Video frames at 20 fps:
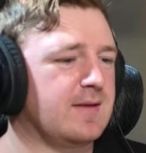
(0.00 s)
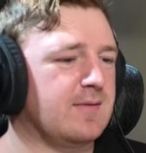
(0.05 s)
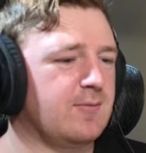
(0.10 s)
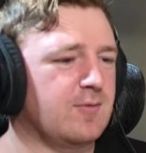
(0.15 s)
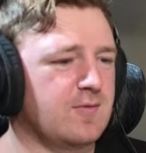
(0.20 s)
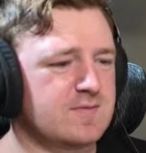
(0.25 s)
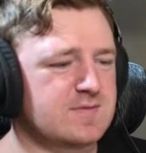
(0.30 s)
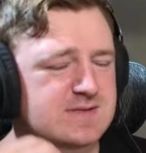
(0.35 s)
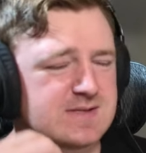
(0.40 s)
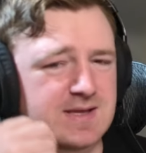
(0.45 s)

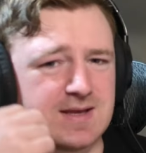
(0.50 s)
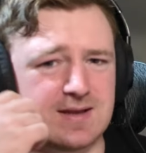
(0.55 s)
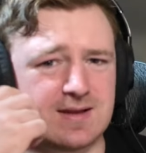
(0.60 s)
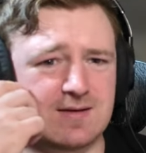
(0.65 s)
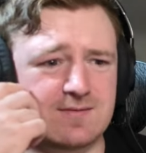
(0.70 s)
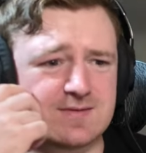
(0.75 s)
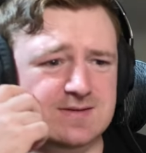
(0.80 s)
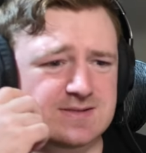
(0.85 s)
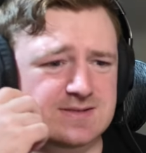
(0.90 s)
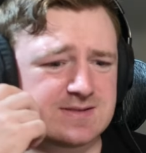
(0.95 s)
What was that? That
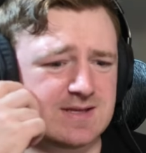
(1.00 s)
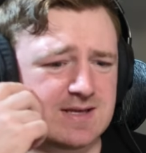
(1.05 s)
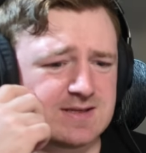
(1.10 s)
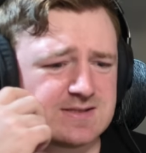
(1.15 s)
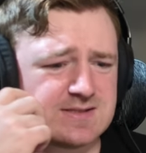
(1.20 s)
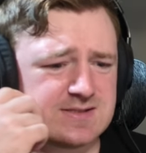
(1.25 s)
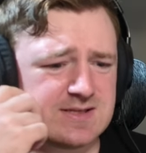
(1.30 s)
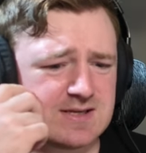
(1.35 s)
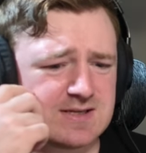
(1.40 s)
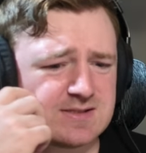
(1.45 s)
was they had
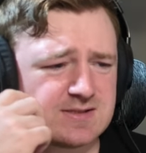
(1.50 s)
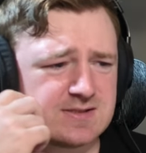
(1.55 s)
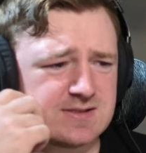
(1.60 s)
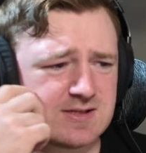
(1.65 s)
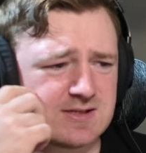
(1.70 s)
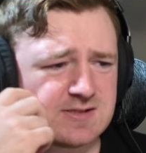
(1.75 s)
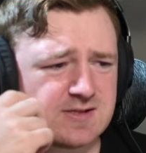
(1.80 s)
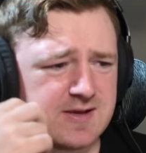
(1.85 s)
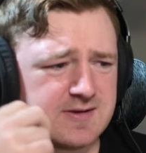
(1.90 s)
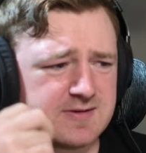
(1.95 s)
six
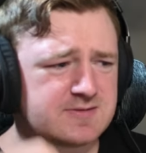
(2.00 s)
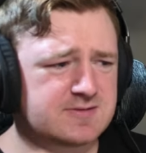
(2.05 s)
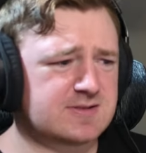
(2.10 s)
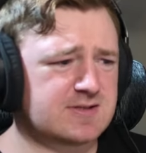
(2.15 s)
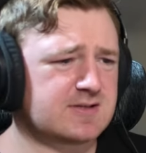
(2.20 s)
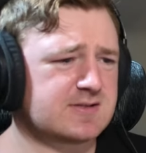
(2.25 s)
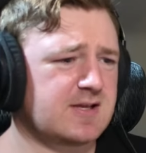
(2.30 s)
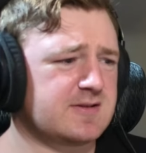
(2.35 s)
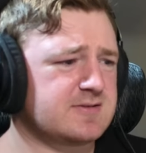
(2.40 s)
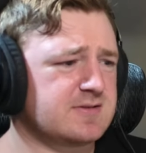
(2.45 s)
six
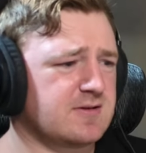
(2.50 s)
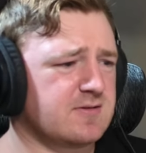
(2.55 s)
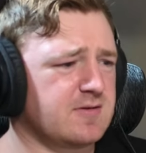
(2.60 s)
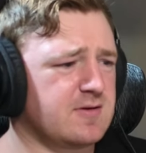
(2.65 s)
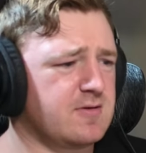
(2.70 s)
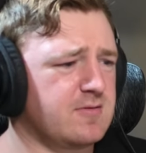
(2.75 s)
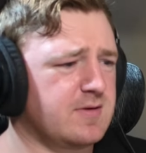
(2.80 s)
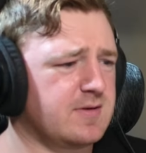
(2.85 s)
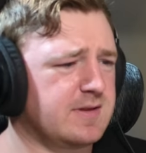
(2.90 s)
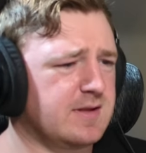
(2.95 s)
six L's in a
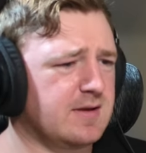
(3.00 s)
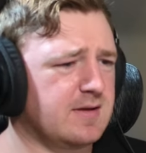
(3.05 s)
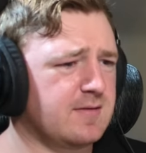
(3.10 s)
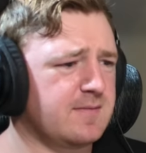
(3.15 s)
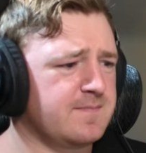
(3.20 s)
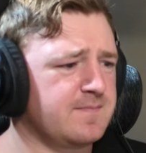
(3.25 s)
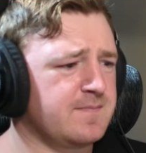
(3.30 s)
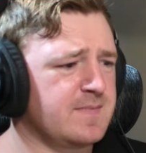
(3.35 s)
row. I think.